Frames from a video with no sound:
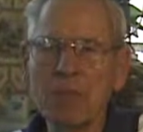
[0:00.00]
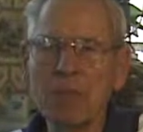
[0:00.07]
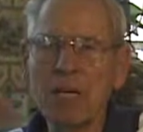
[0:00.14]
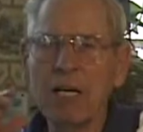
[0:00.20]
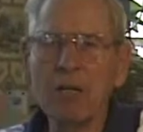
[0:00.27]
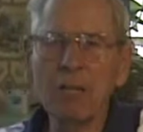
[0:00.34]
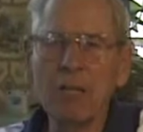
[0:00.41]

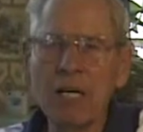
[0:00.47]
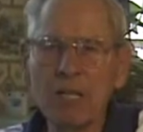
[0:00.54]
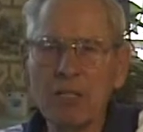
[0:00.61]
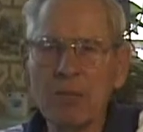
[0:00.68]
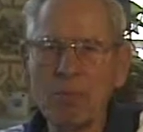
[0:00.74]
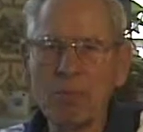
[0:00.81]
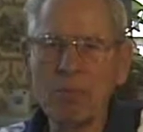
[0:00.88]
but I'd
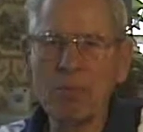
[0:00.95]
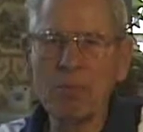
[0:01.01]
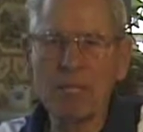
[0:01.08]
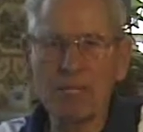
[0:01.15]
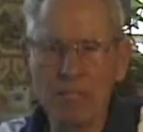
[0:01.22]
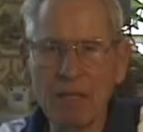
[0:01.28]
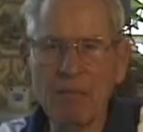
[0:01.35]
pass them up
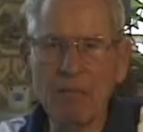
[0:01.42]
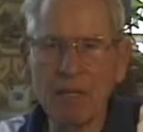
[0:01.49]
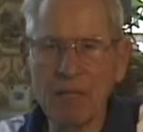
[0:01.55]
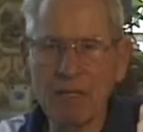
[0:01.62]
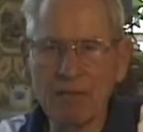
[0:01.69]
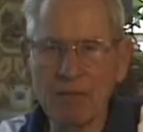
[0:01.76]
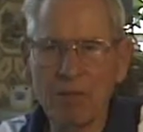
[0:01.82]
because I'm
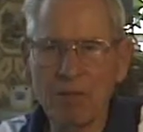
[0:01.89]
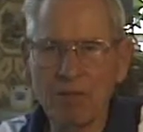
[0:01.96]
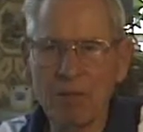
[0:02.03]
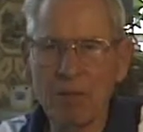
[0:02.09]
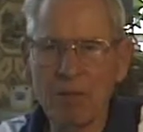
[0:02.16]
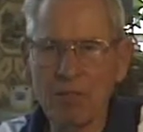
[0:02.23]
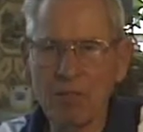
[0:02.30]
looking for a
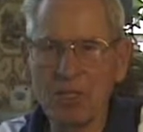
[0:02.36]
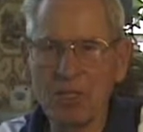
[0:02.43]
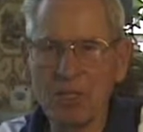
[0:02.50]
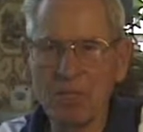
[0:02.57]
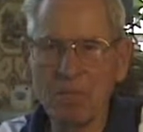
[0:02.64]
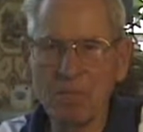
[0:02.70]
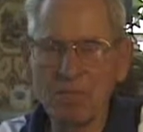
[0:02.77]
photo job.